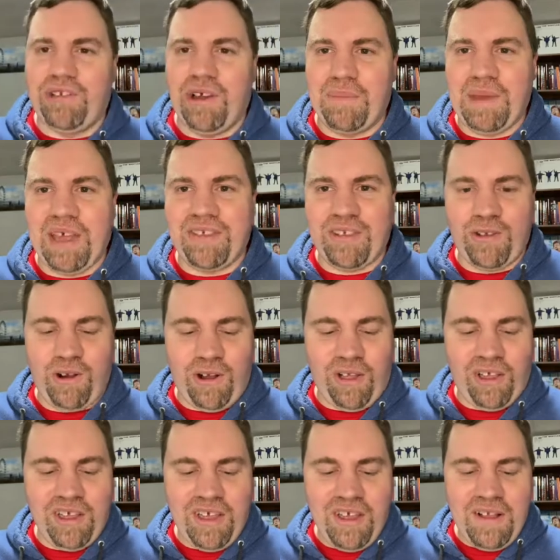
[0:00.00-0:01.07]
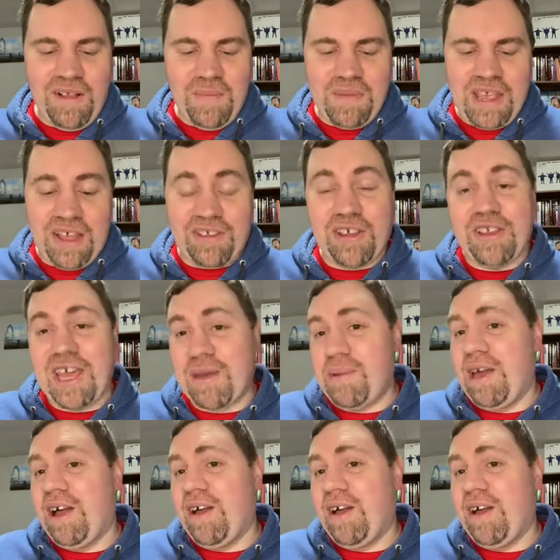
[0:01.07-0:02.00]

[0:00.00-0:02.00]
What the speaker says: So I'm guessing they're all, it's going to take me